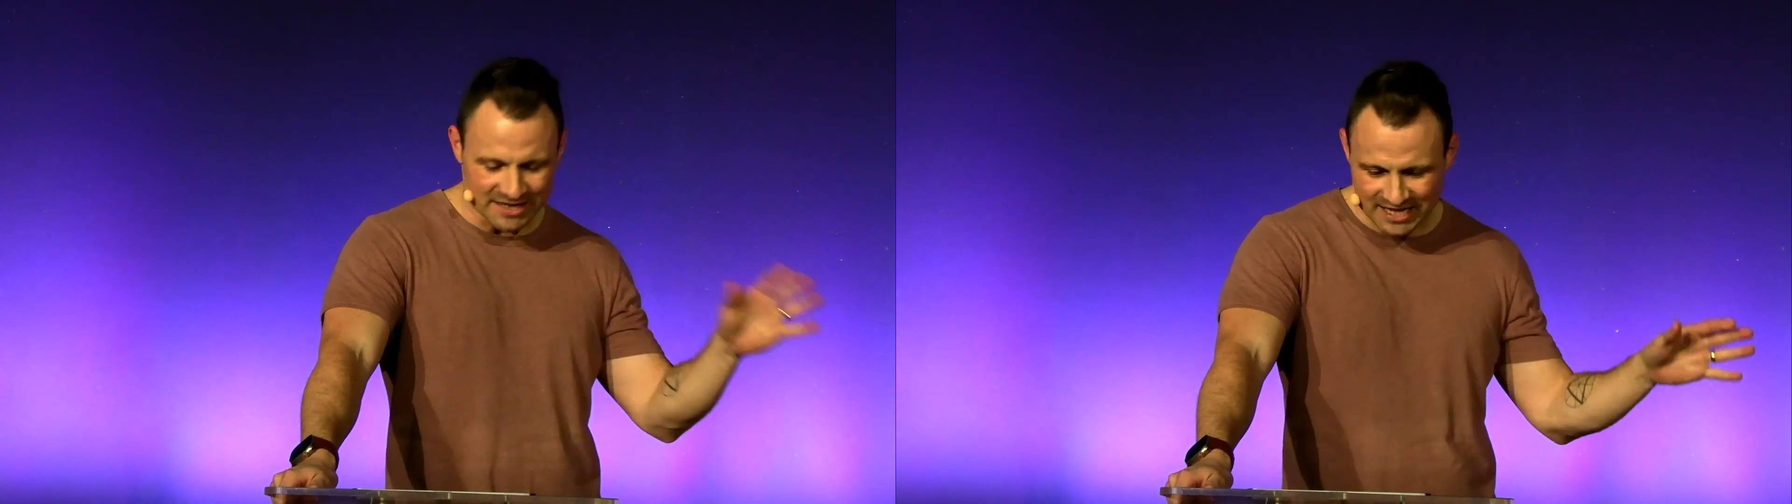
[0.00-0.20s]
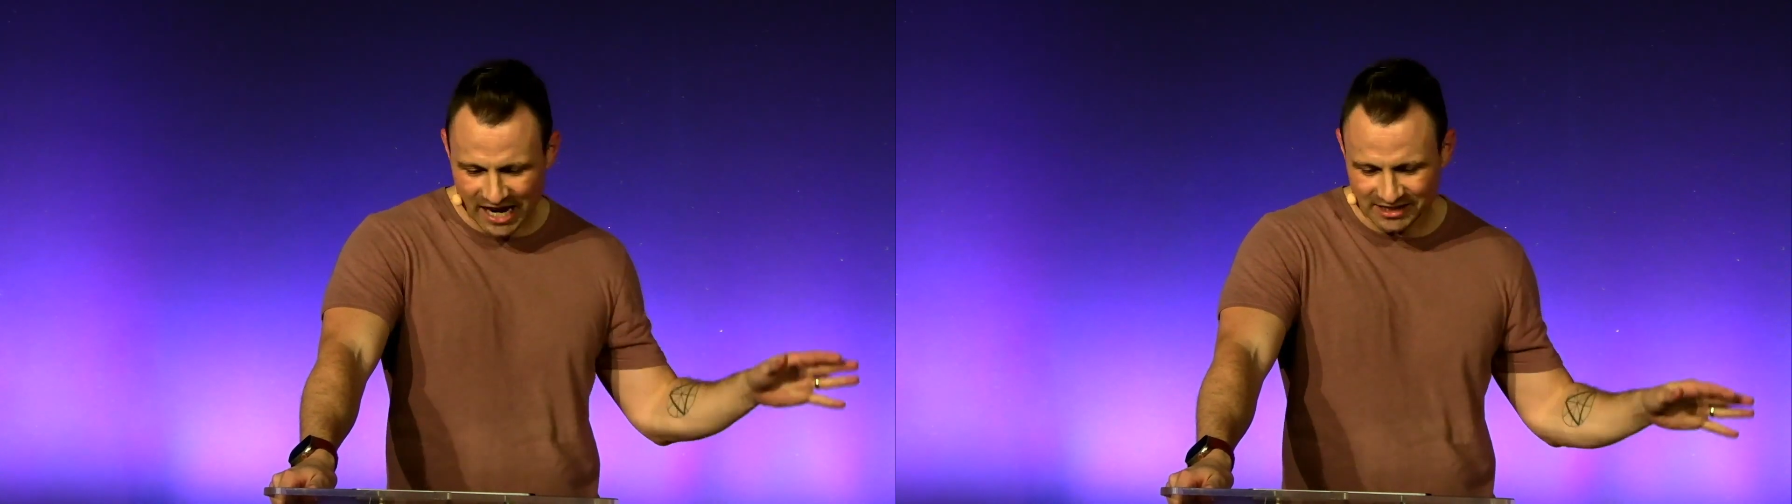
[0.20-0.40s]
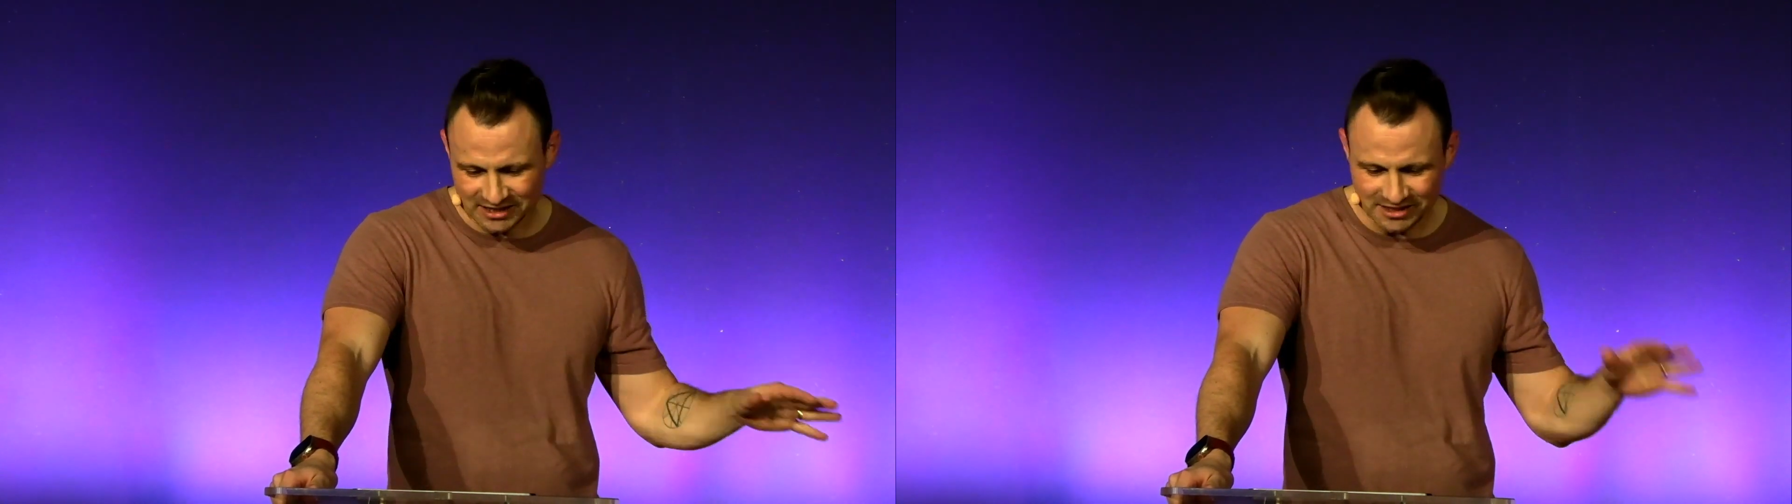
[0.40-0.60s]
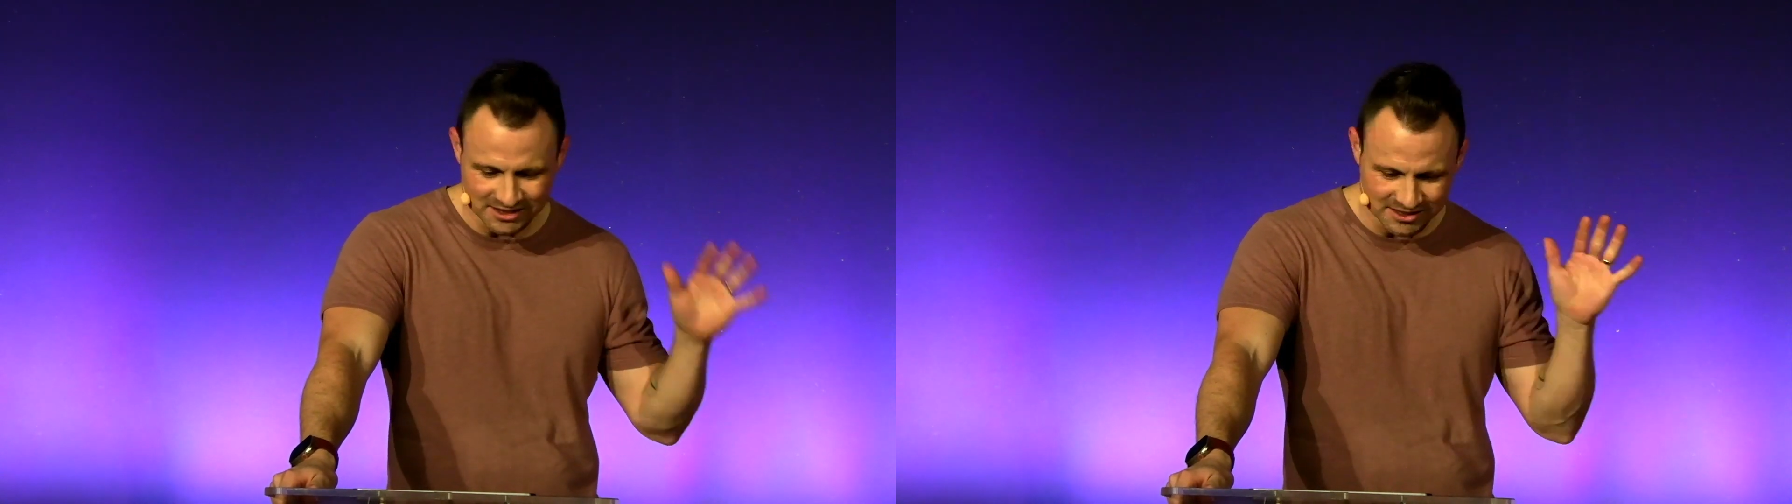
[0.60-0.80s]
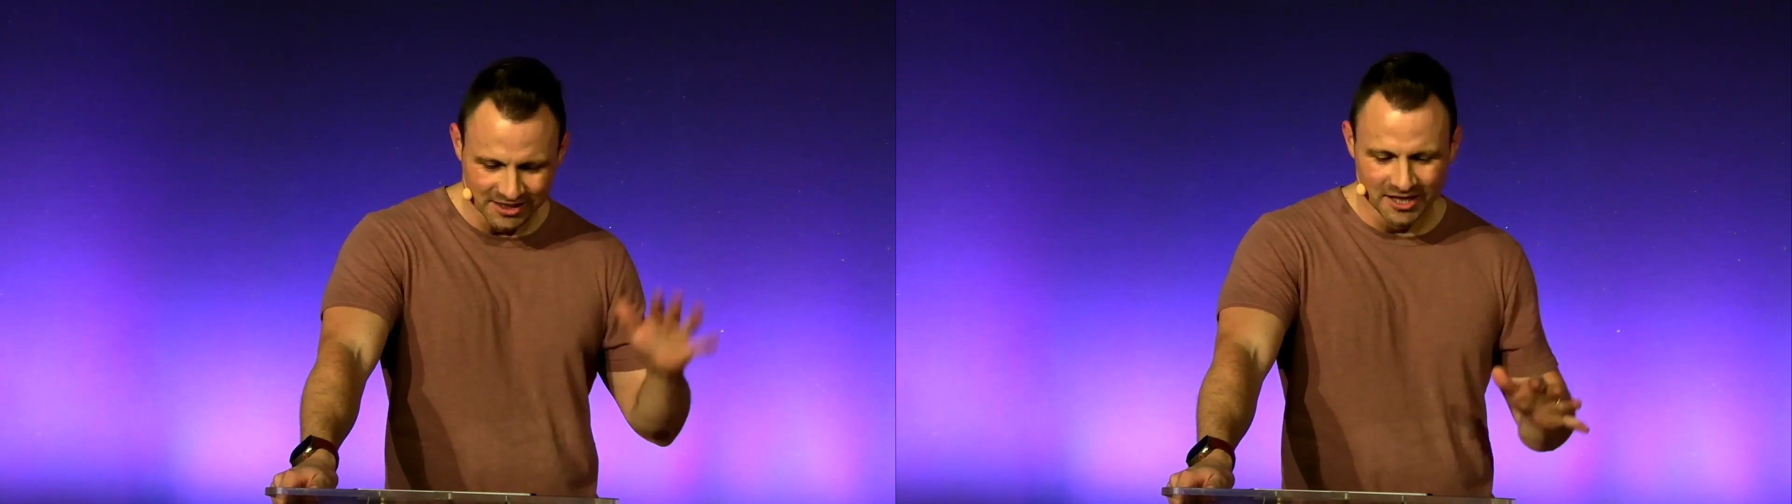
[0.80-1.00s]

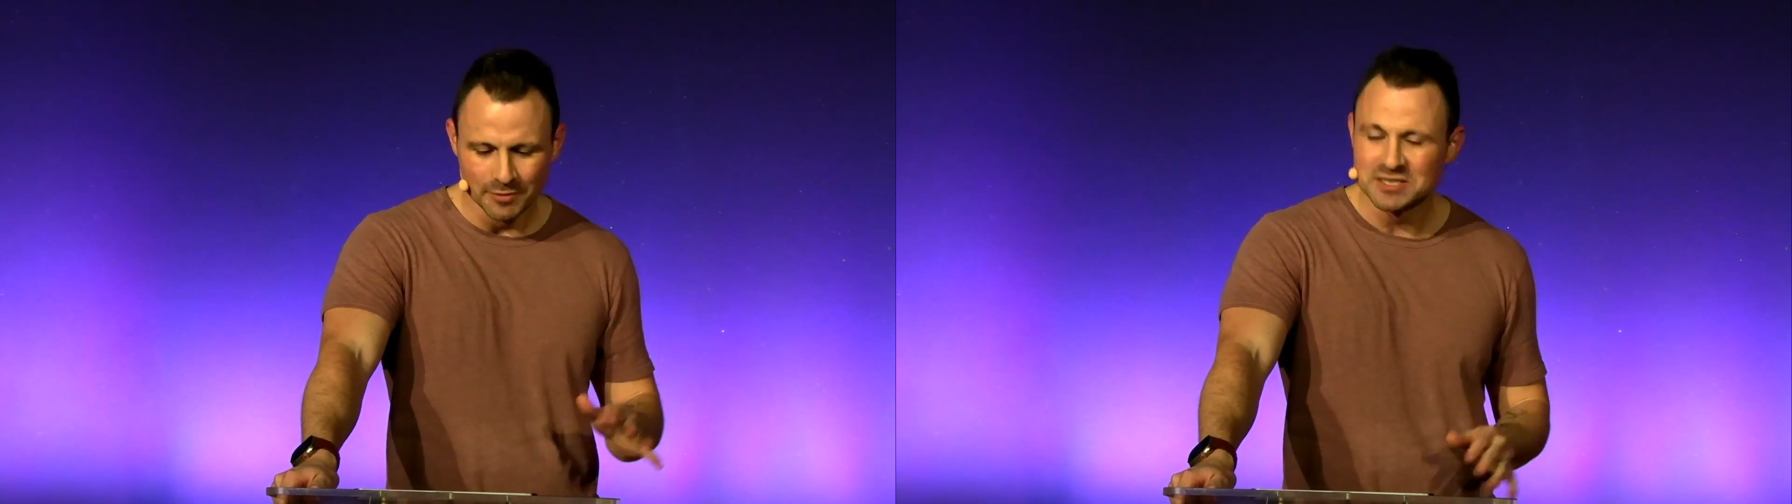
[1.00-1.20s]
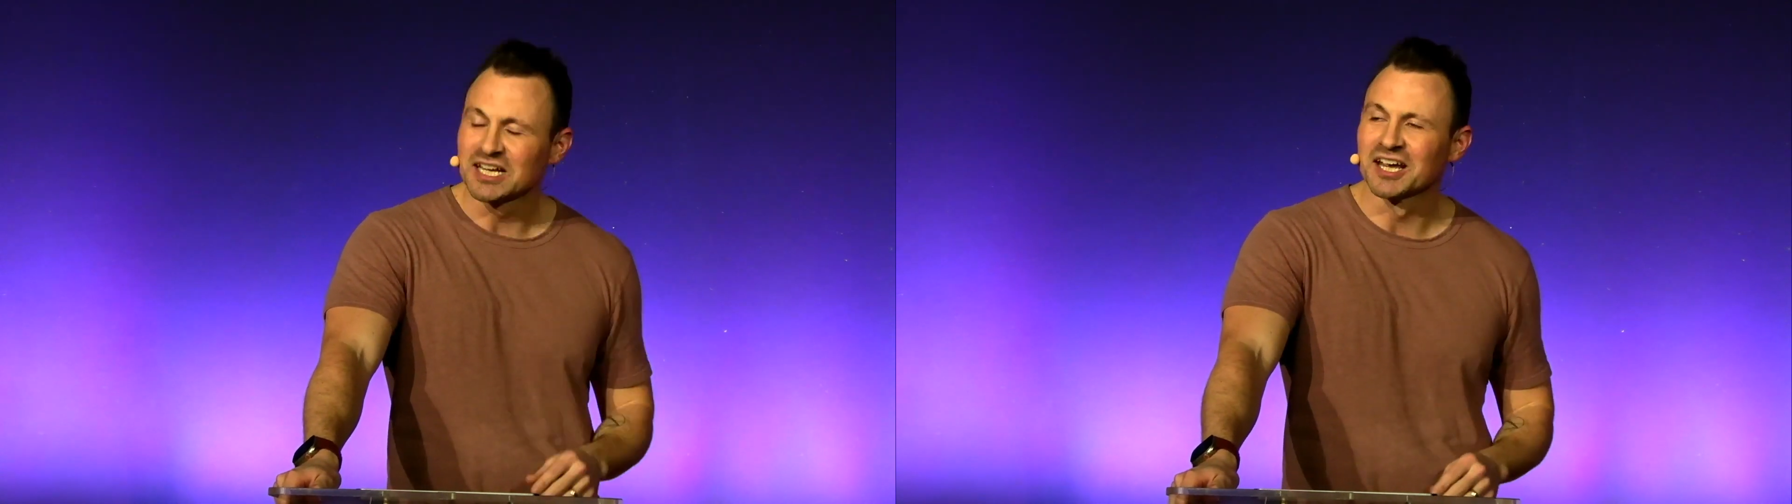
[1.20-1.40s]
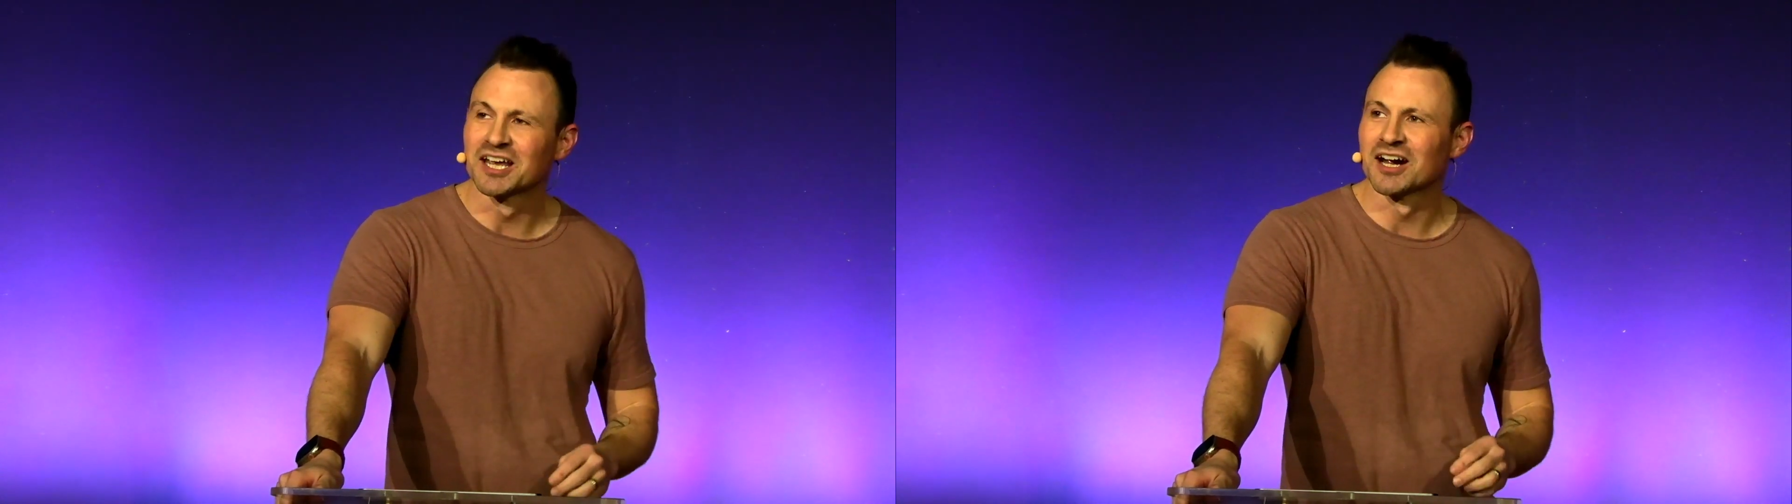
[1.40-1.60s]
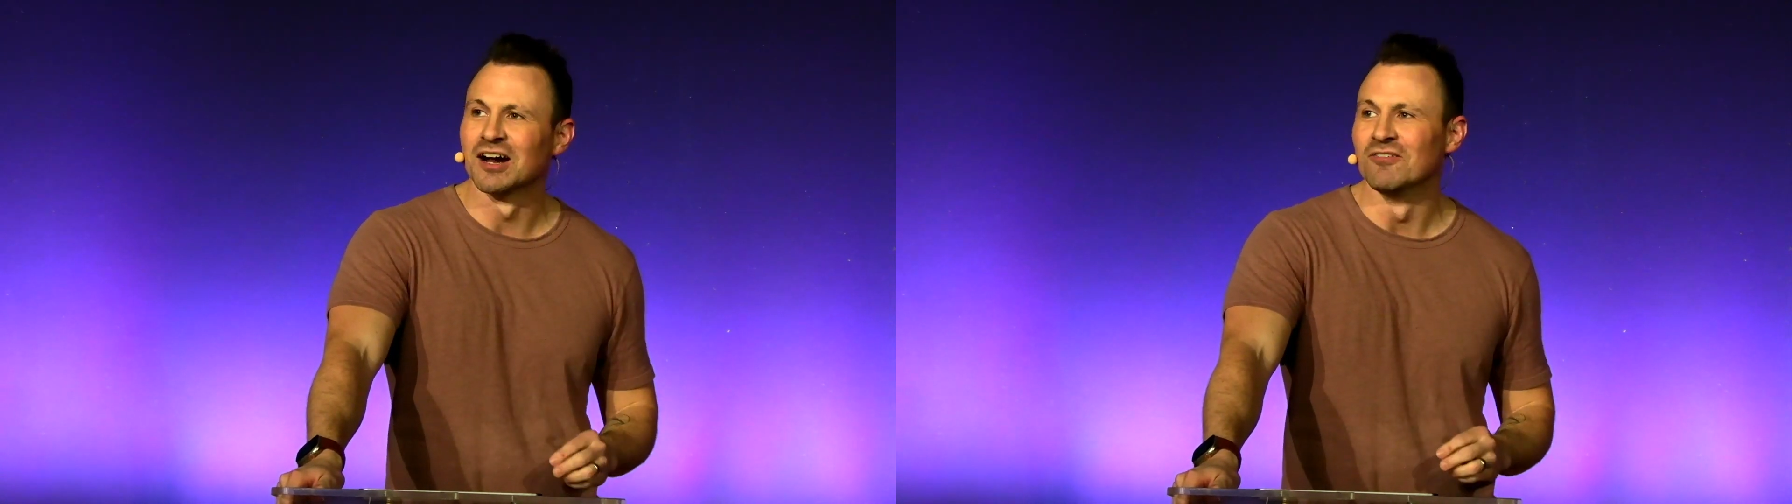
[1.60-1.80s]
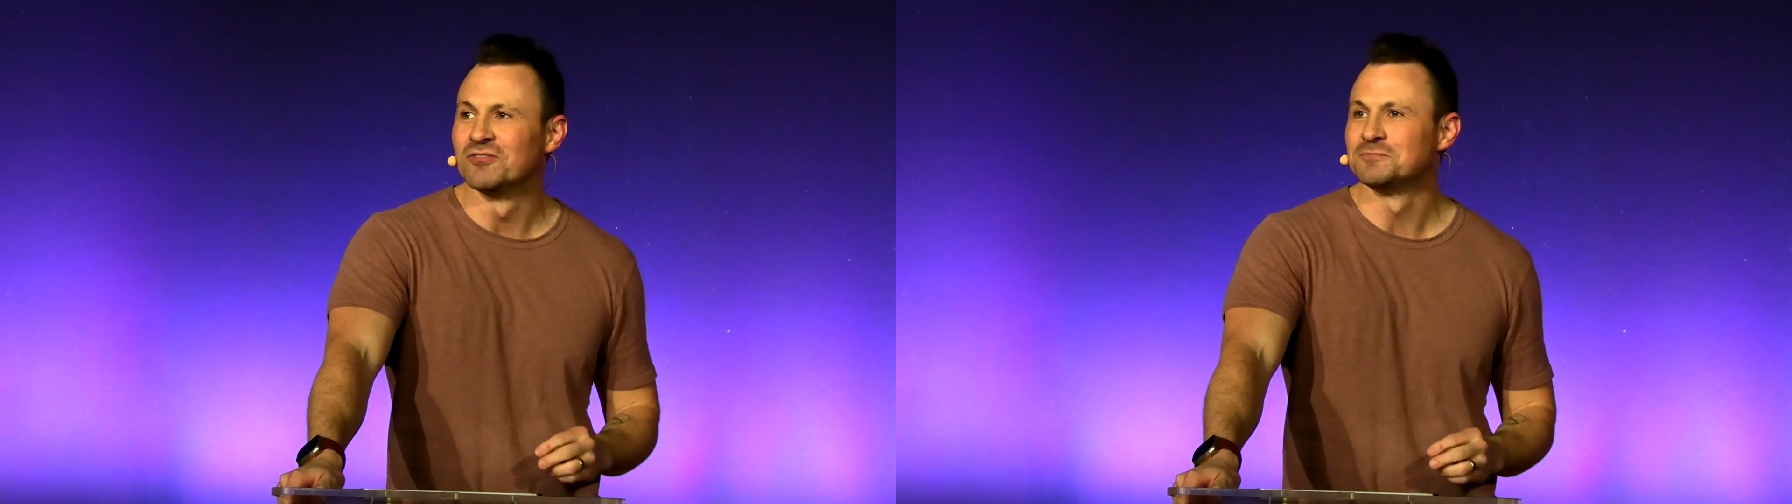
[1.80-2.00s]
taxes. It'll be taken care
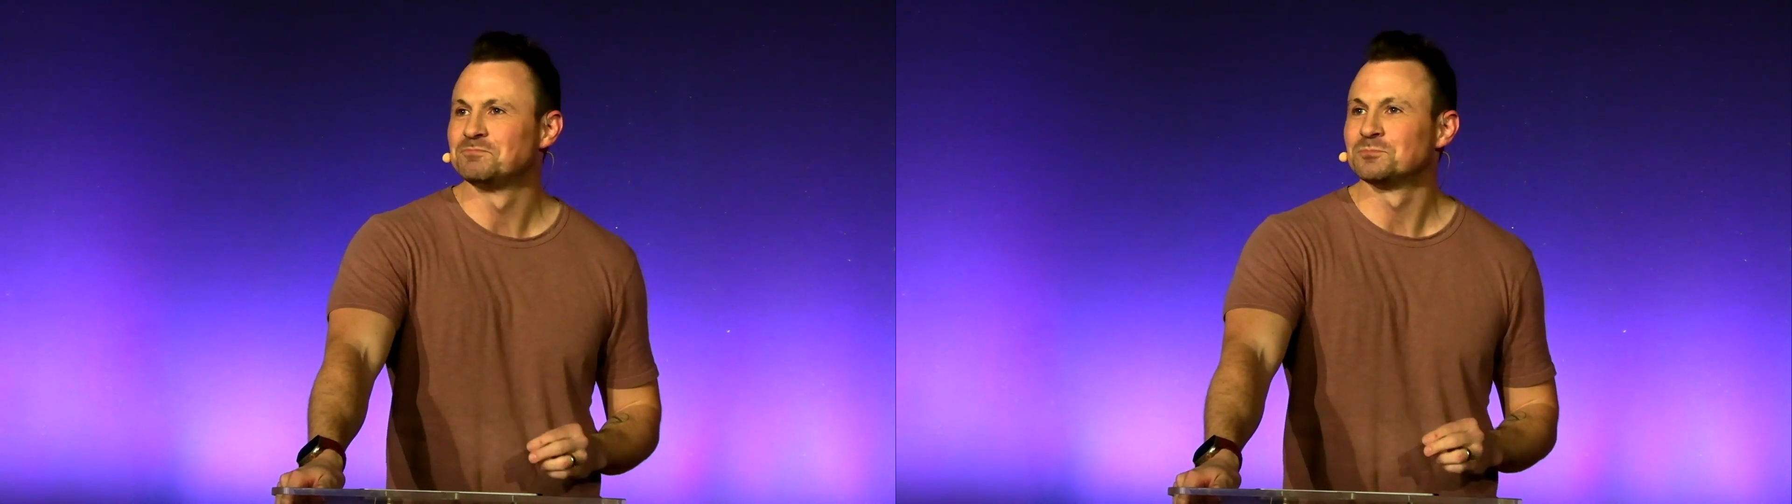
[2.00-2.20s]
of.